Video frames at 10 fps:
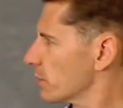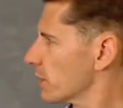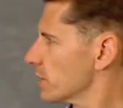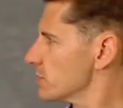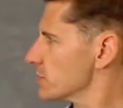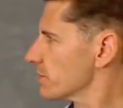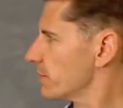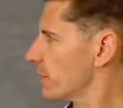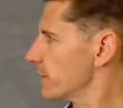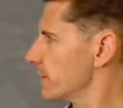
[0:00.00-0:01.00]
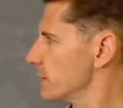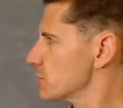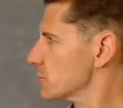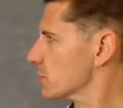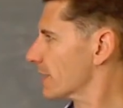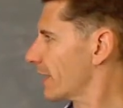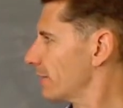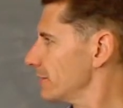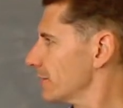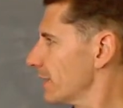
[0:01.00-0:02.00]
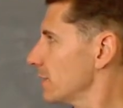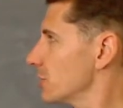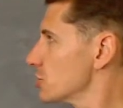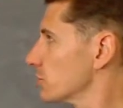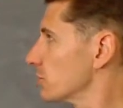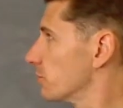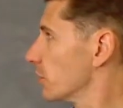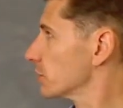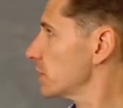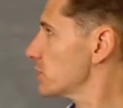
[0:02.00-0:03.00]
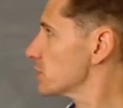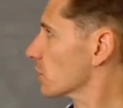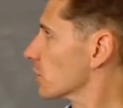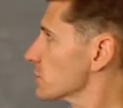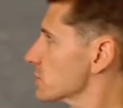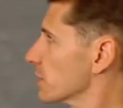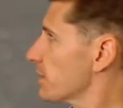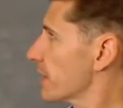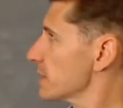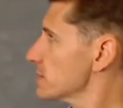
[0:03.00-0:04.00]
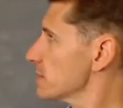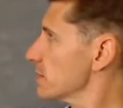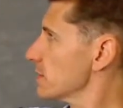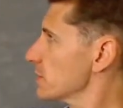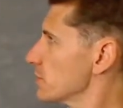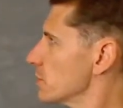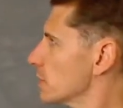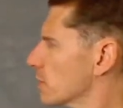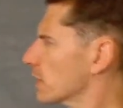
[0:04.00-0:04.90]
we're going to just find the initial current and initial voltage across the capacitor and through the